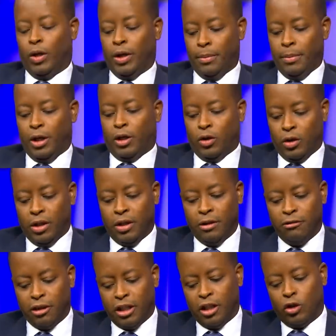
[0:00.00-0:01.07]
want to make sure that
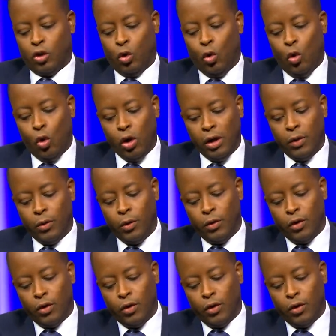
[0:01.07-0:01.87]
they retain. So all